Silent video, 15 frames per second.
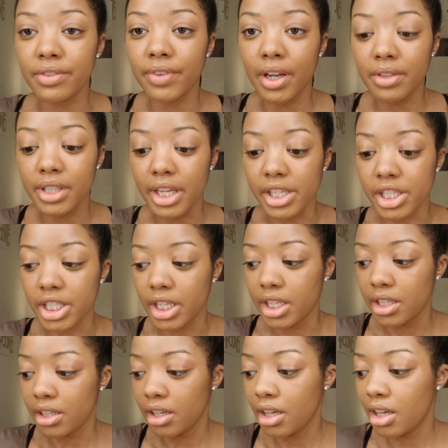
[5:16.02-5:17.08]

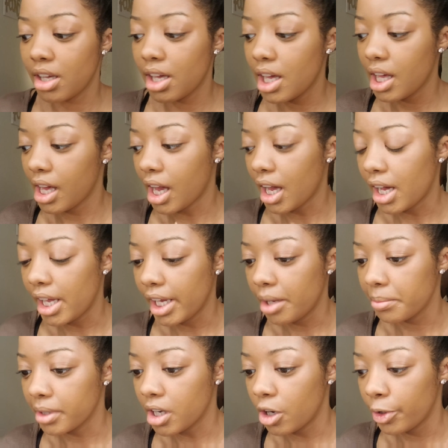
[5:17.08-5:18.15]
foundation, I
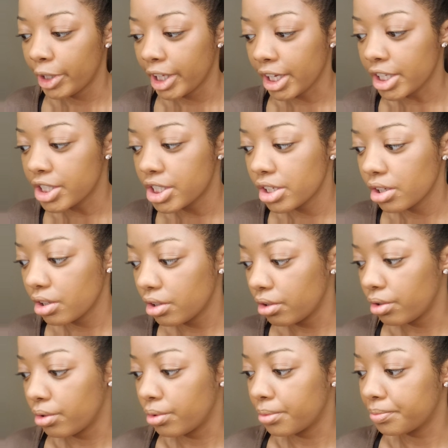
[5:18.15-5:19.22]
am going
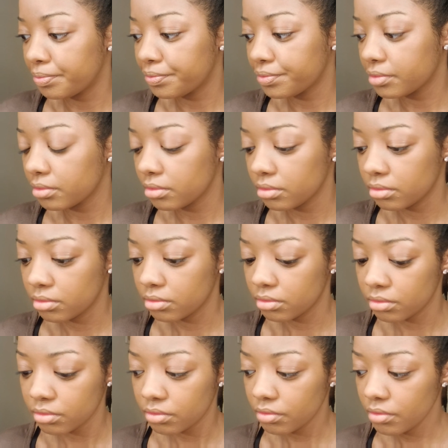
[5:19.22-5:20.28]
to
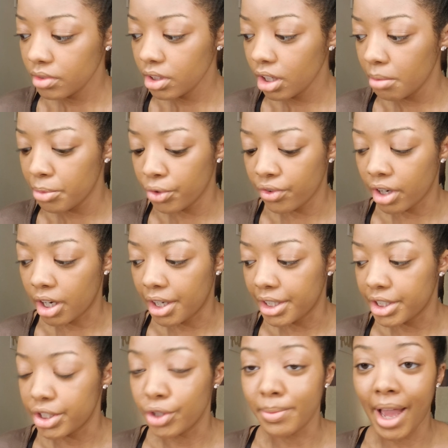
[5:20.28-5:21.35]
move on
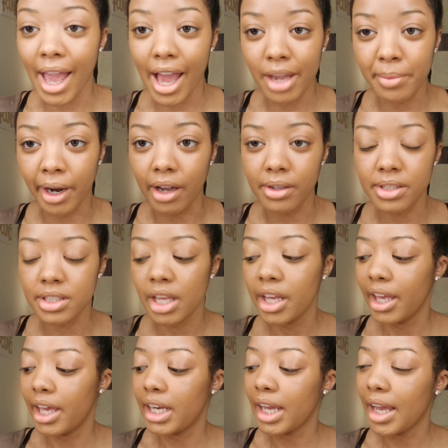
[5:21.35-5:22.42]
to my eyebrows.
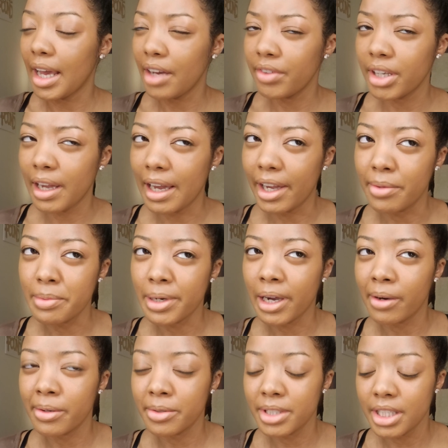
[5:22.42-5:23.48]
And I have an
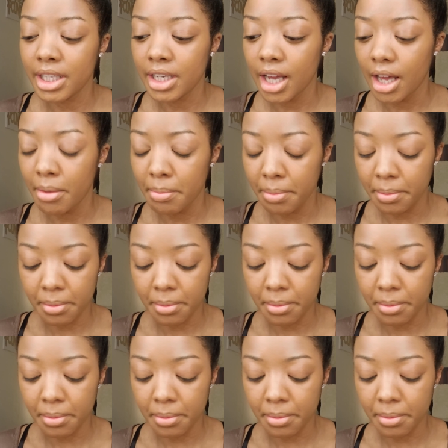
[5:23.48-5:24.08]
eyebrow routine up.